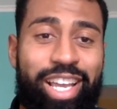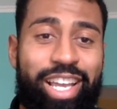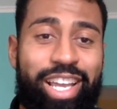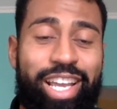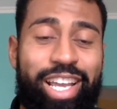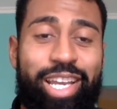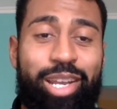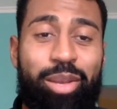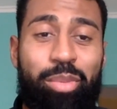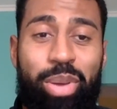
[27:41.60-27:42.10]

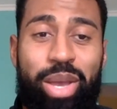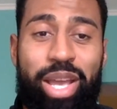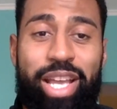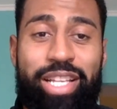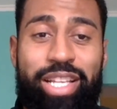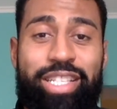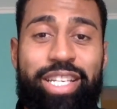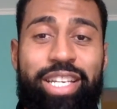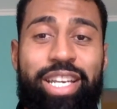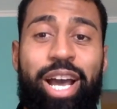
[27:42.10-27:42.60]
it
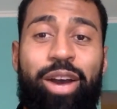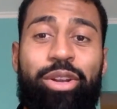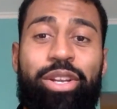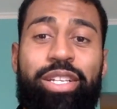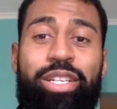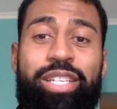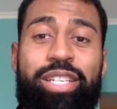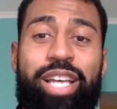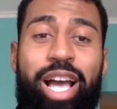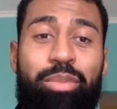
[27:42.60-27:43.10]
depends. And now the
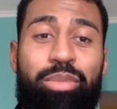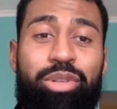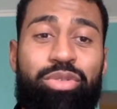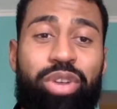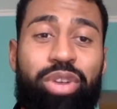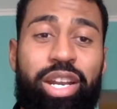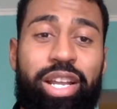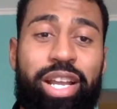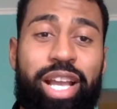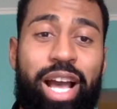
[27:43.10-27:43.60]
time is
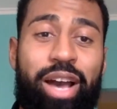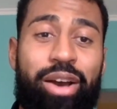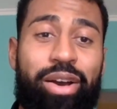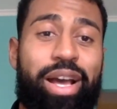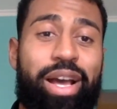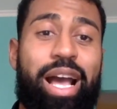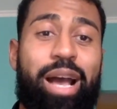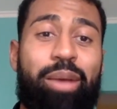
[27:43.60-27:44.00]
running out.